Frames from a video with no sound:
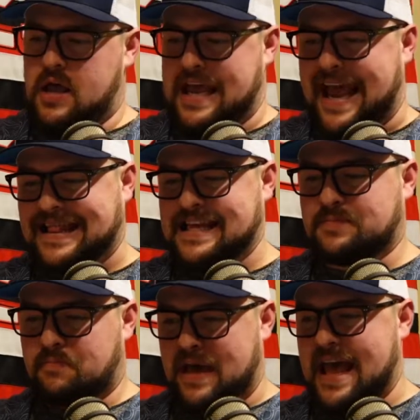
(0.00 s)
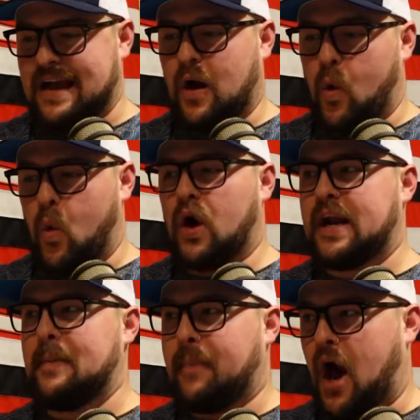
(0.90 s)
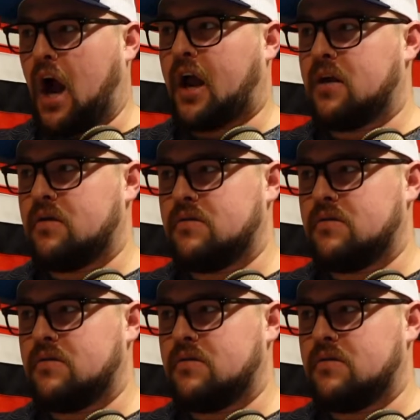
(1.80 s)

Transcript: You get this big wooden puck,